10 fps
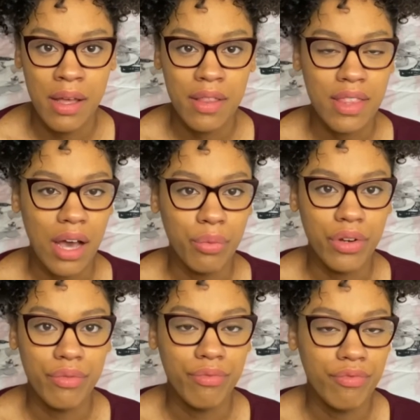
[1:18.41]
that would
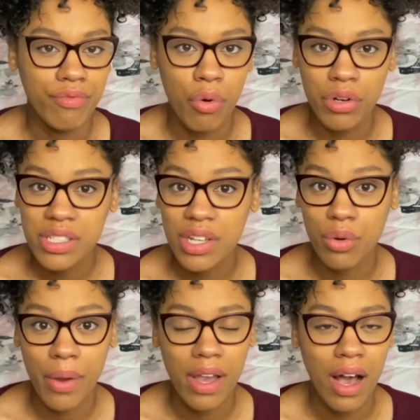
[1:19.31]
force their
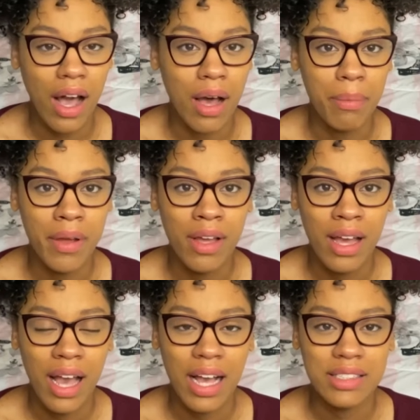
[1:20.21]
way up
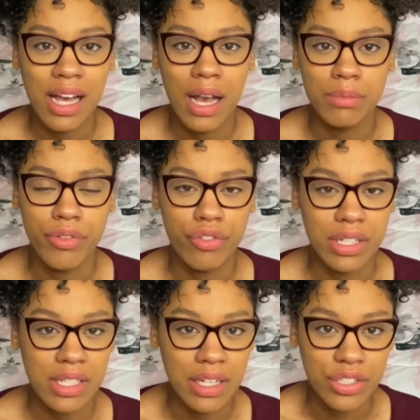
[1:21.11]
at times of great
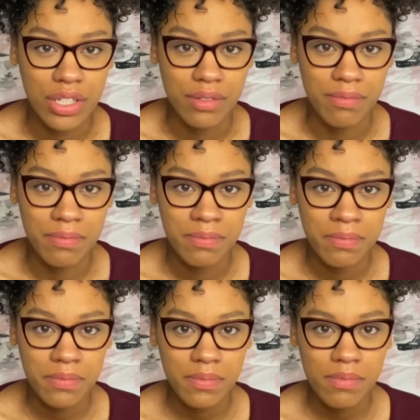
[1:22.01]
tension.
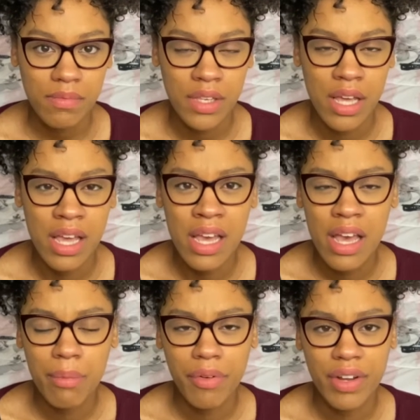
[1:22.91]

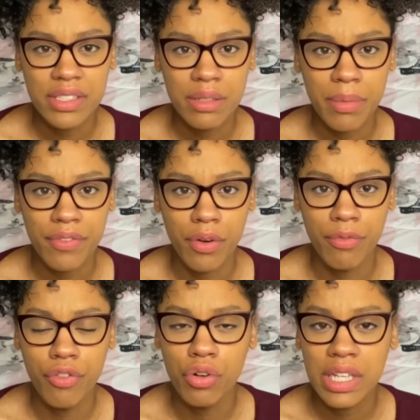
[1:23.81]
It prevented me from
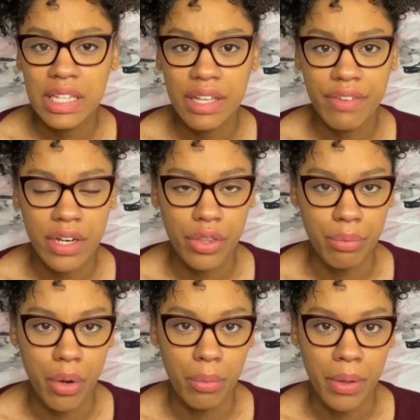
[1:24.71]
fully living in the
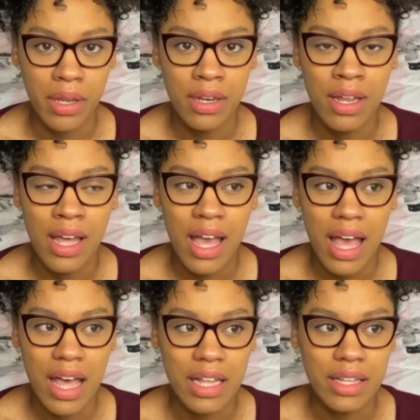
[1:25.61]
moment,
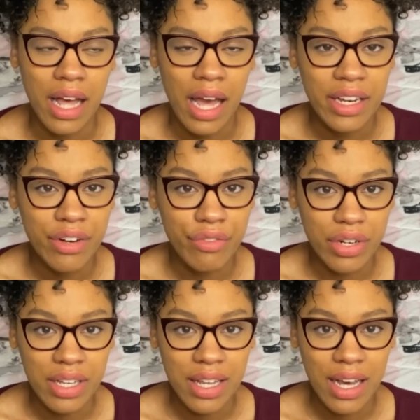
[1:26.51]
and I didn't
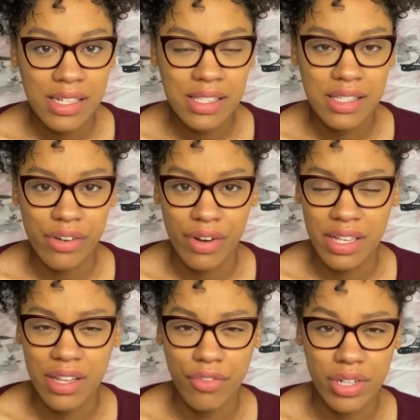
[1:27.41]
realize the great
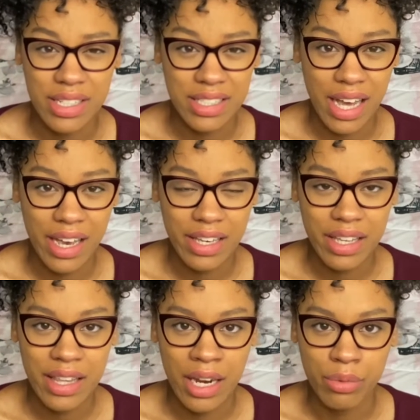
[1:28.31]
level of anxiety
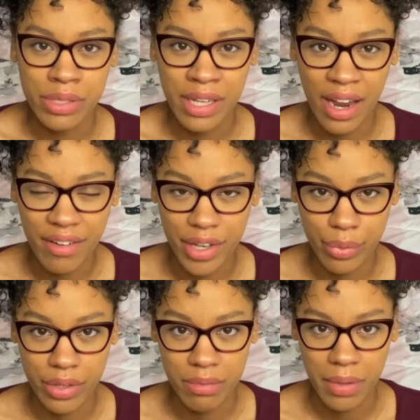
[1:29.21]
that I was carrying
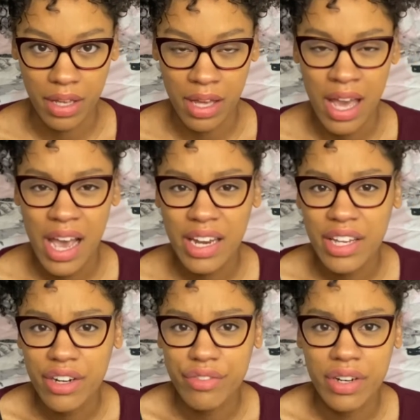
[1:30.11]
with me, and I
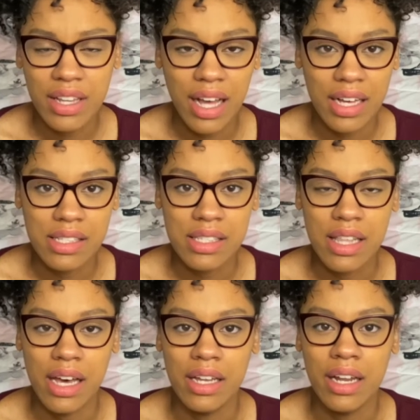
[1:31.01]
didn't realize
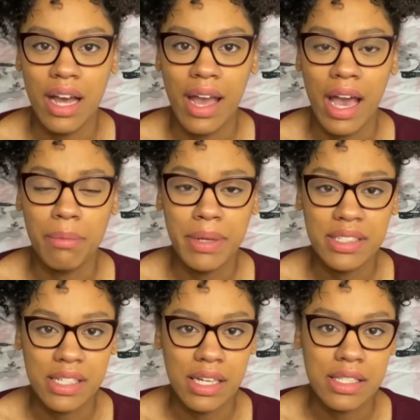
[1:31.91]
that I had
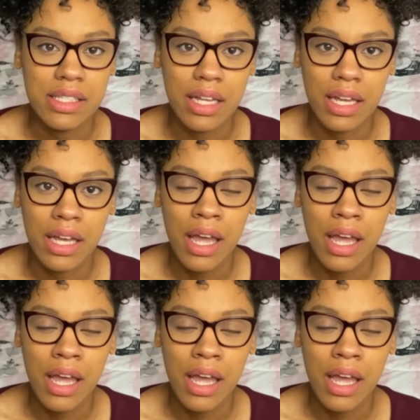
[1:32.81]
PTSD